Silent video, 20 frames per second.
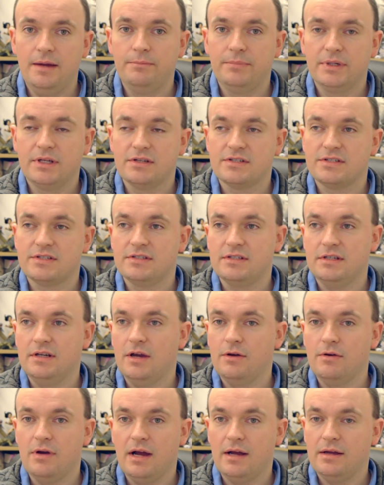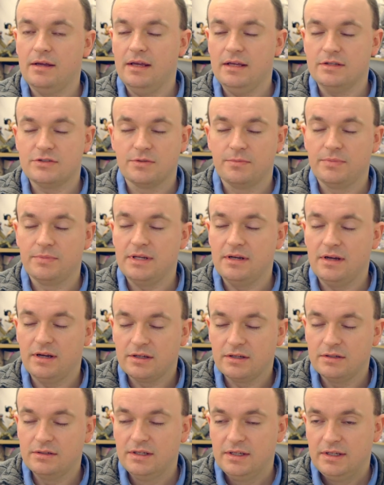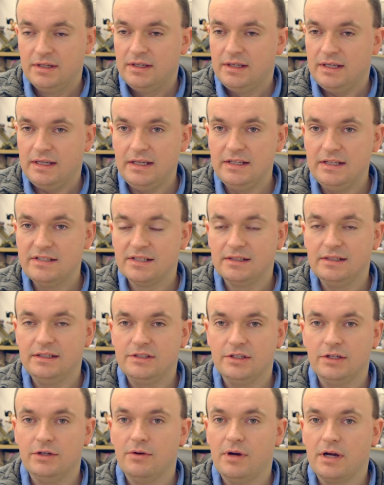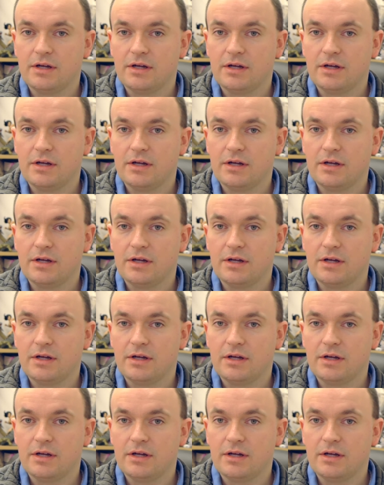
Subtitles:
because it's something I can easily do.